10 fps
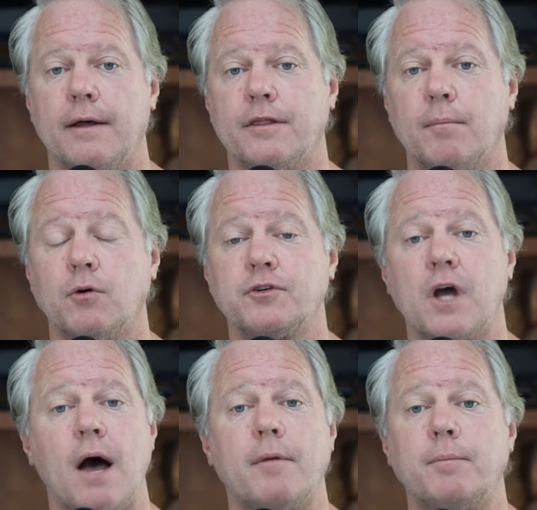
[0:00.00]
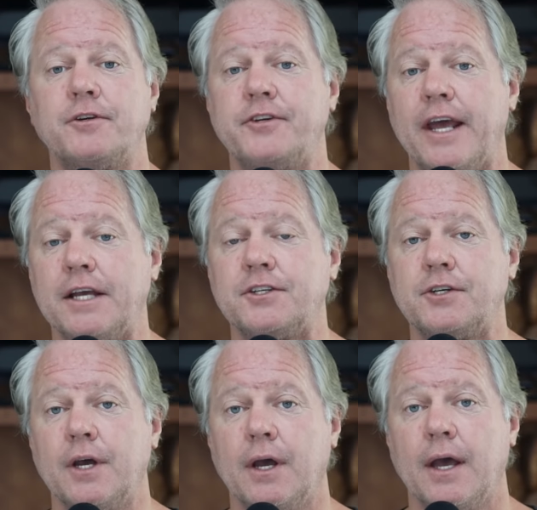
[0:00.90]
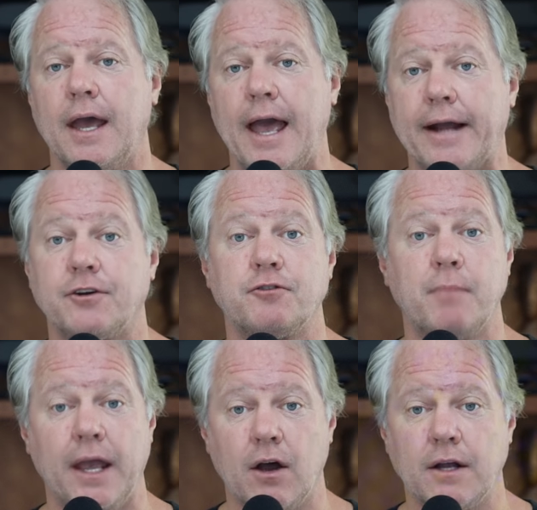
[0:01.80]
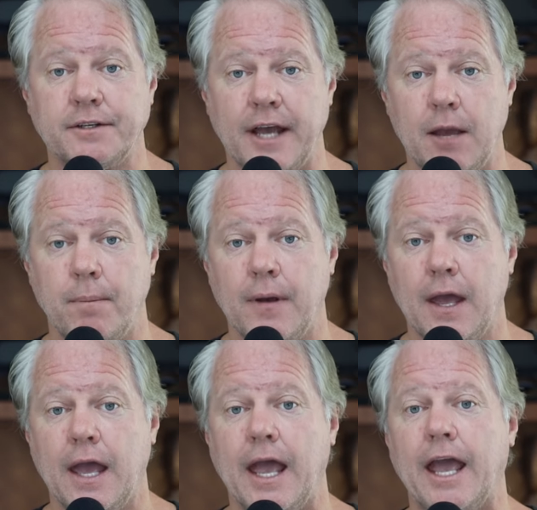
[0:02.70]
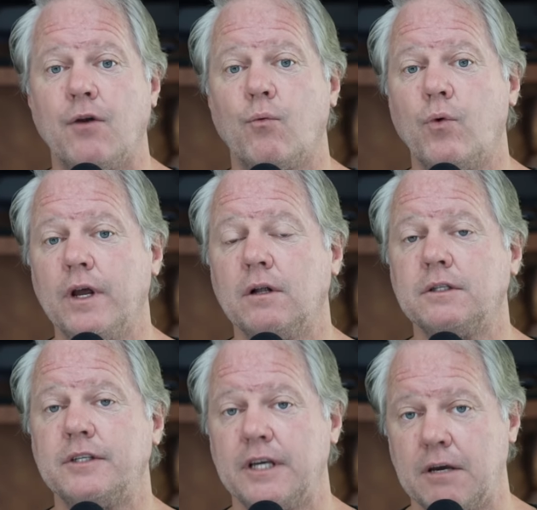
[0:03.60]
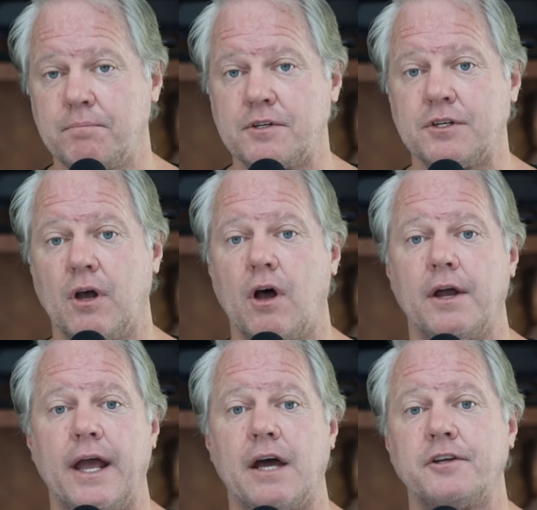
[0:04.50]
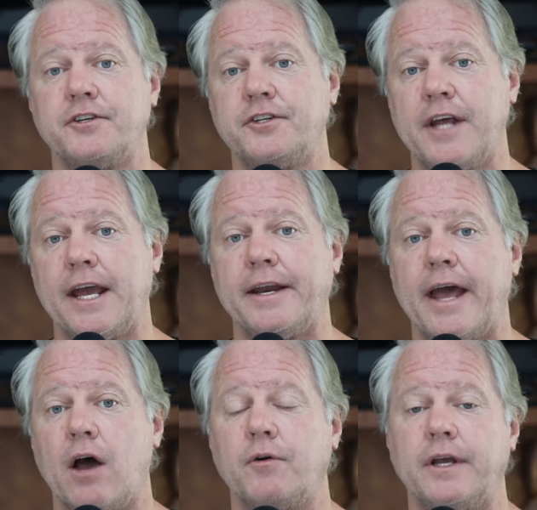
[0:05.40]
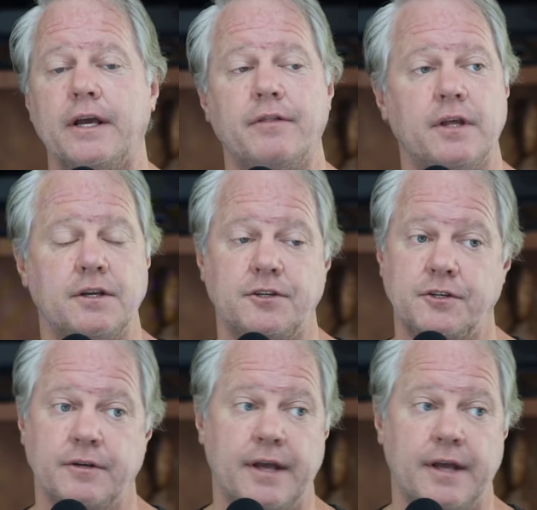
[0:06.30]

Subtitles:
The most common mistakes actors make on tape, and real tips on how to stand out in this